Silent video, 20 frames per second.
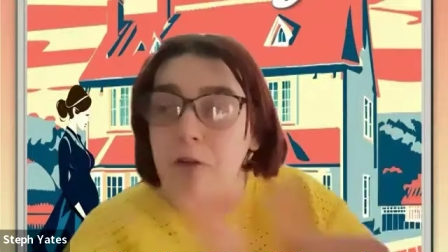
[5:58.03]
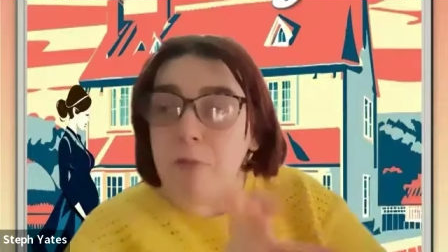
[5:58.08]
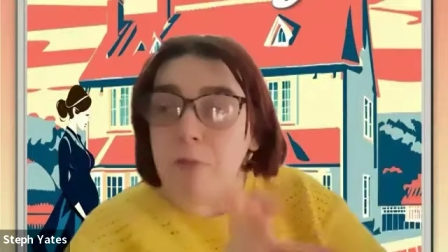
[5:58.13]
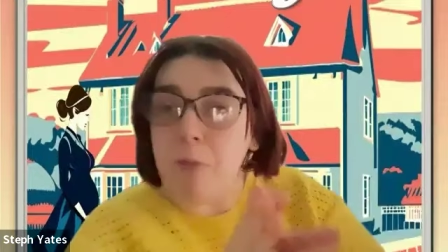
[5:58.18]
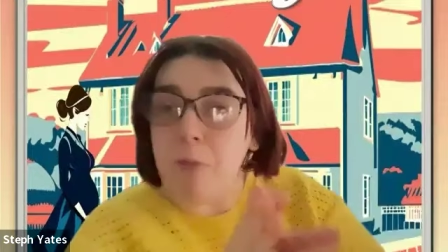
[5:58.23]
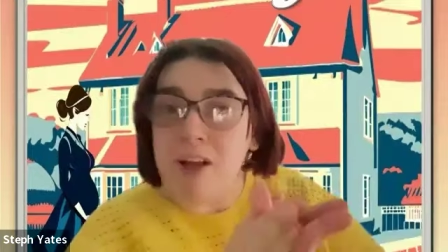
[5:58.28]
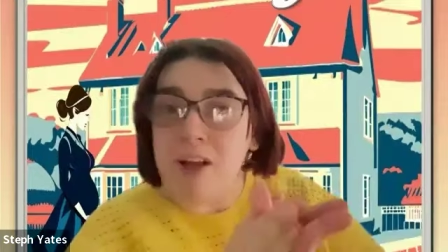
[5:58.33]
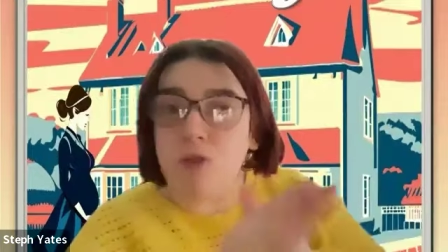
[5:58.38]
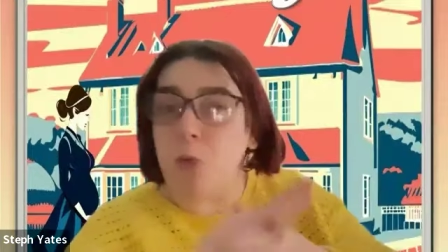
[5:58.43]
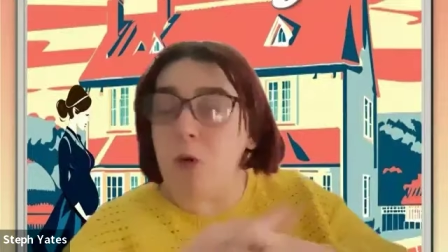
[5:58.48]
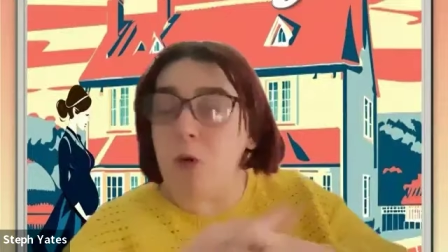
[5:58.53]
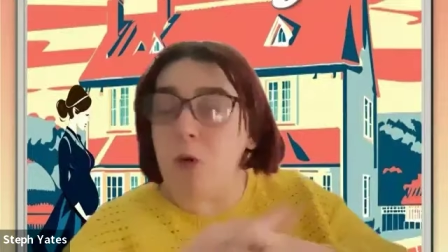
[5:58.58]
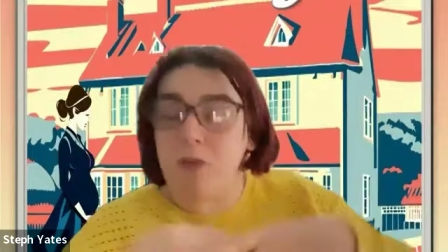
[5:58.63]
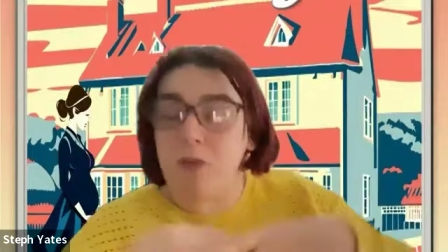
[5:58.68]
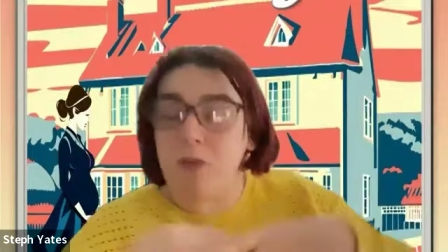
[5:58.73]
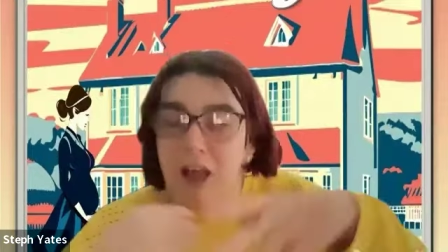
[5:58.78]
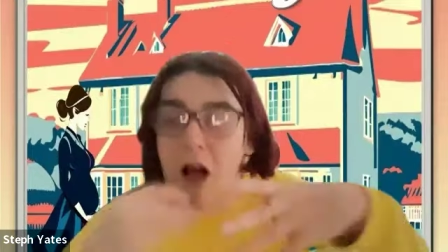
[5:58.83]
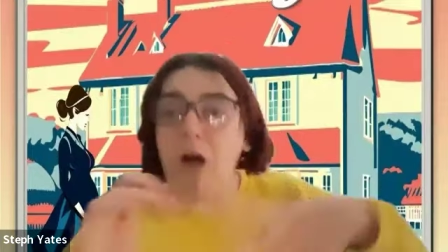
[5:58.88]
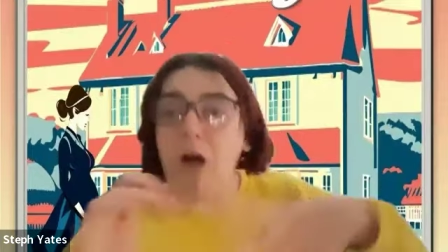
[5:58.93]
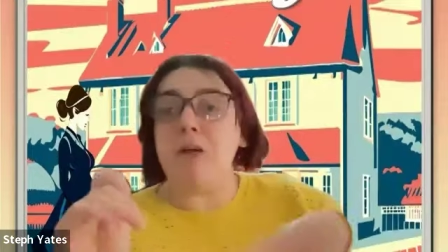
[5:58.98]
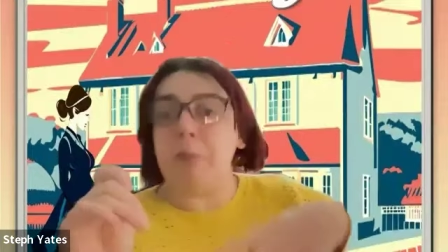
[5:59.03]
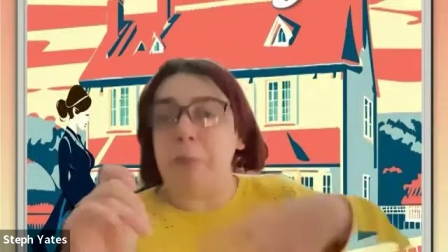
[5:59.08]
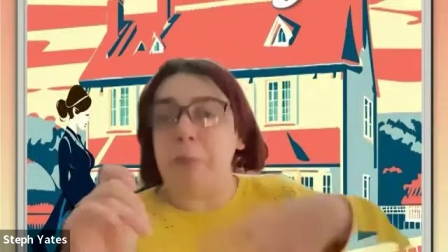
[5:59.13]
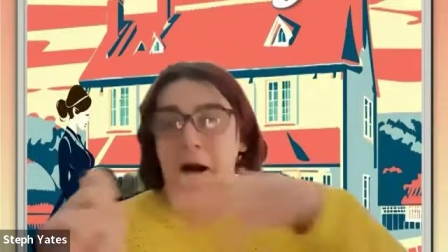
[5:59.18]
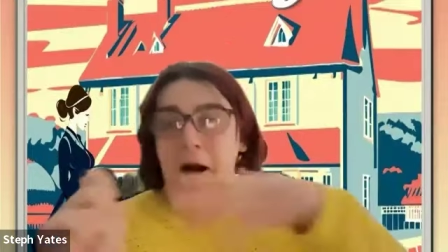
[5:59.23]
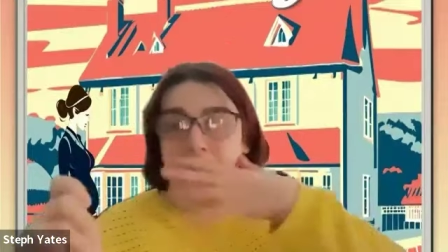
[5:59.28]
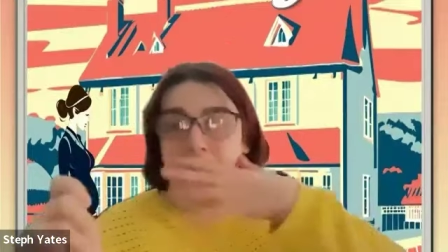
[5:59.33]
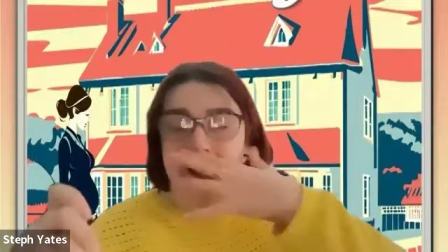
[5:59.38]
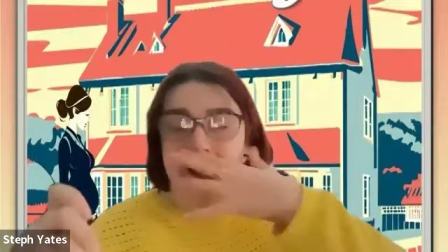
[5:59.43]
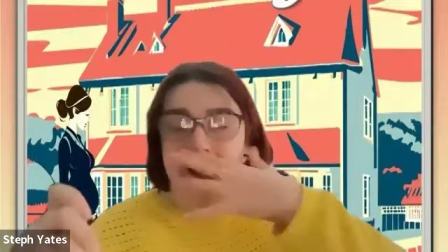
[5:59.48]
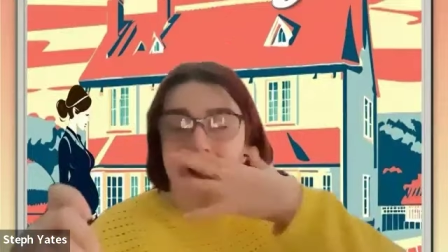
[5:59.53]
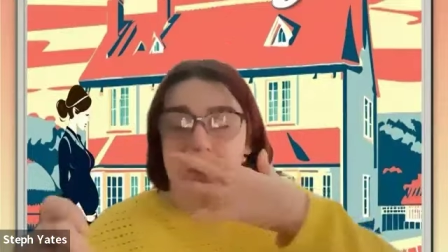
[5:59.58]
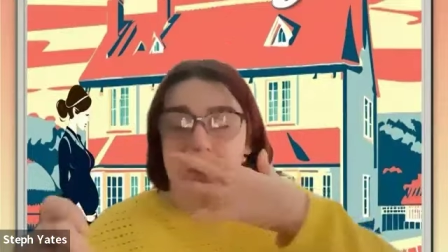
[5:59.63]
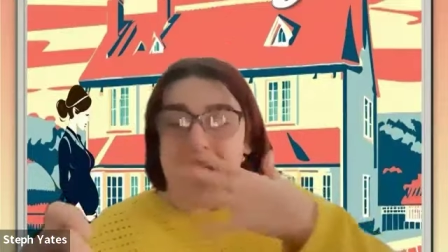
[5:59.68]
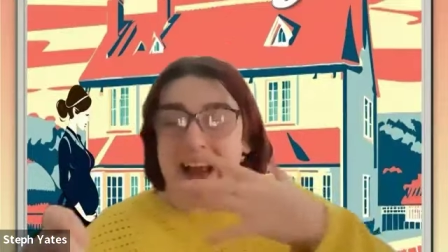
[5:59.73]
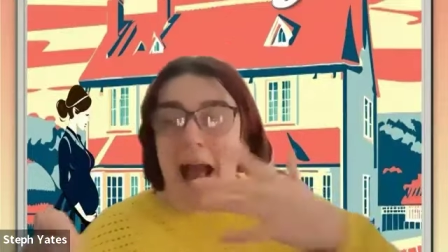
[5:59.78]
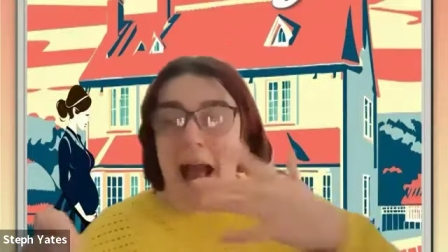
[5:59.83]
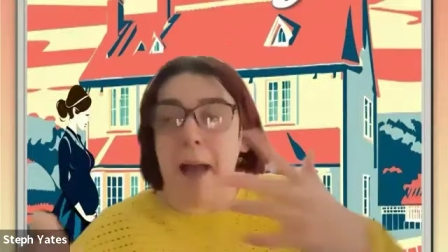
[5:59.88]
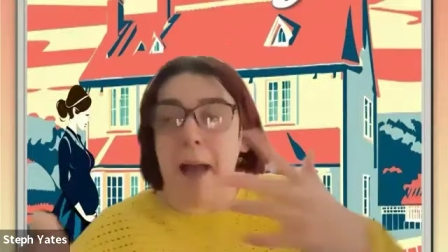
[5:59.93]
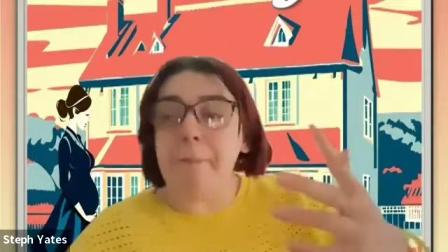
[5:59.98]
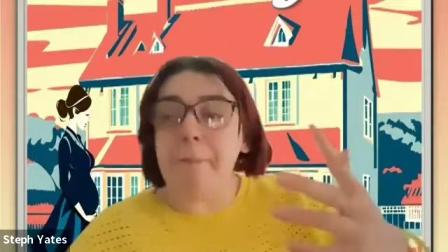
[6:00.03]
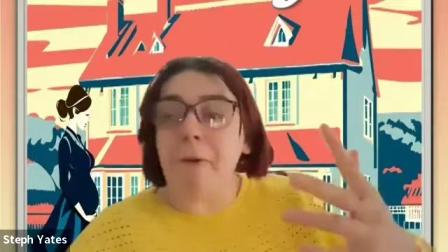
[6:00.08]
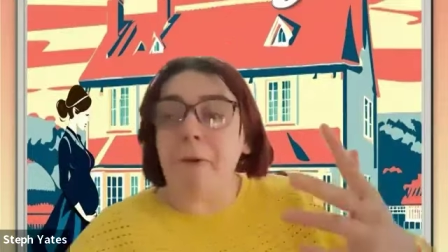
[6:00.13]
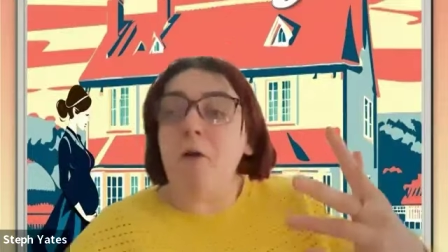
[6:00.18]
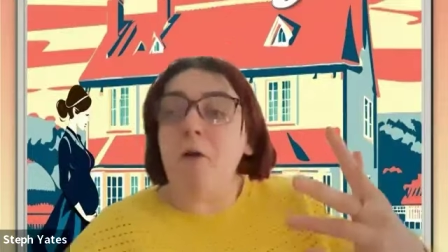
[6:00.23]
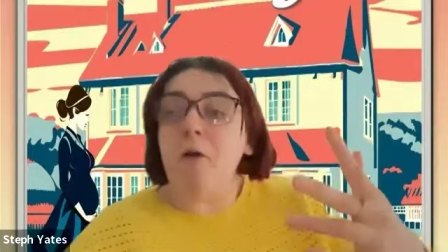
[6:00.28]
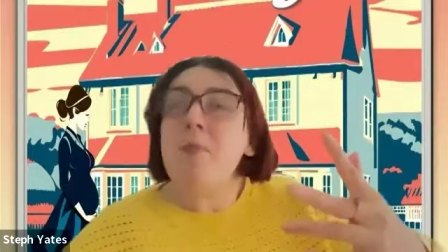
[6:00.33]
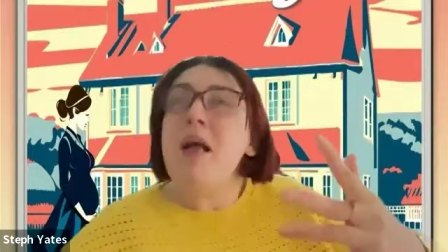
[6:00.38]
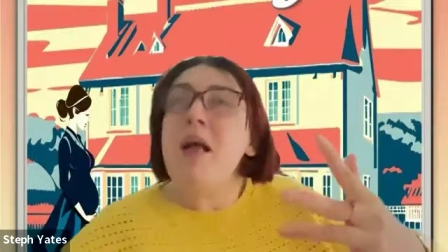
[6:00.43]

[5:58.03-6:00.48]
which we'll talk about in a minute, but